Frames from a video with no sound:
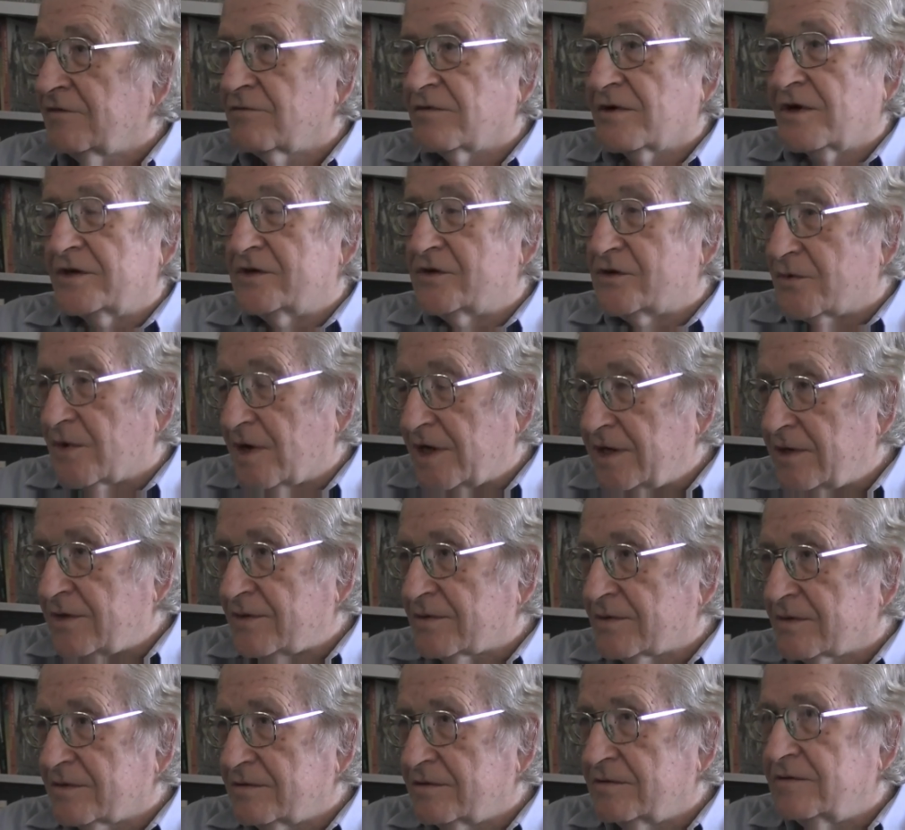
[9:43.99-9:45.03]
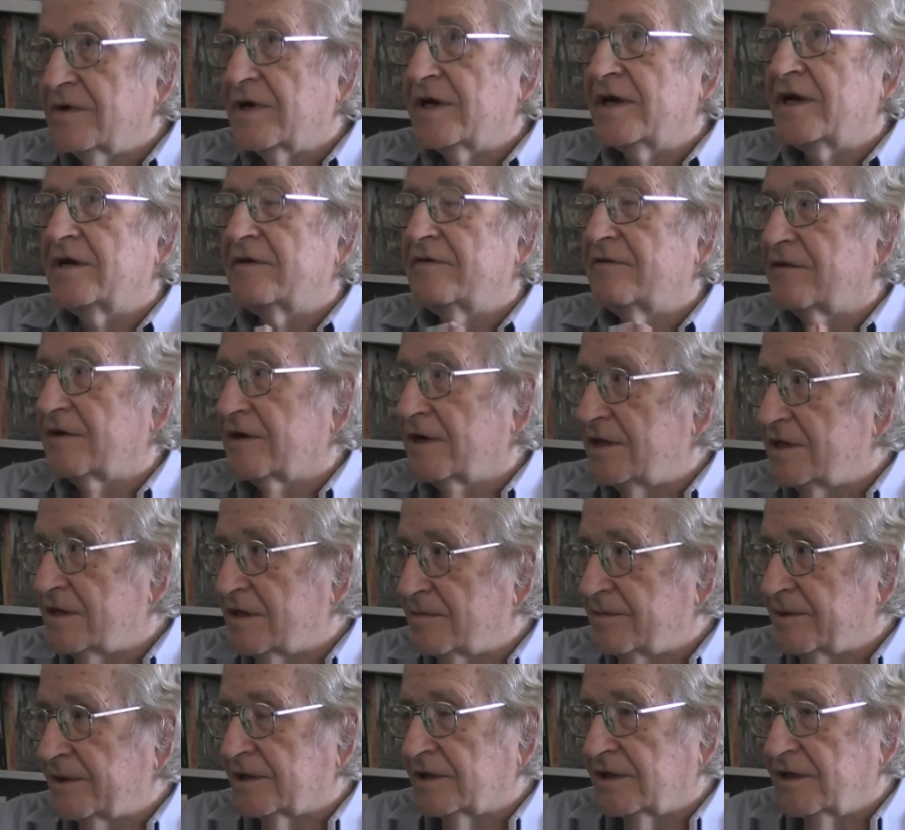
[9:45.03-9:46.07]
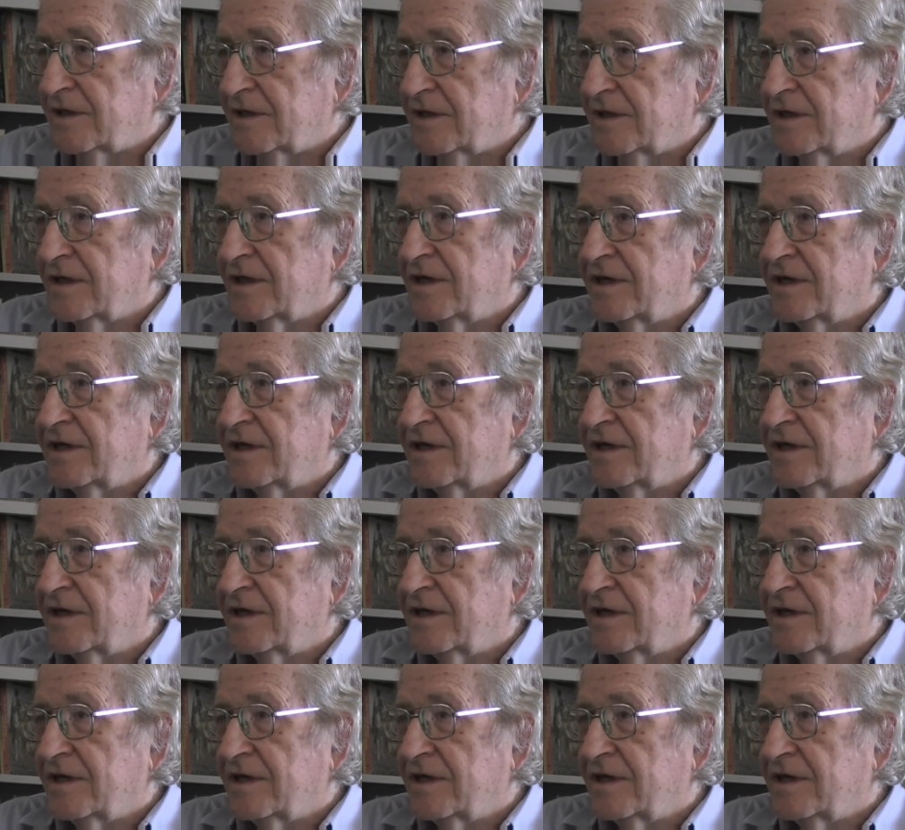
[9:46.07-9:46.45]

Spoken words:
runs right through, and very typically,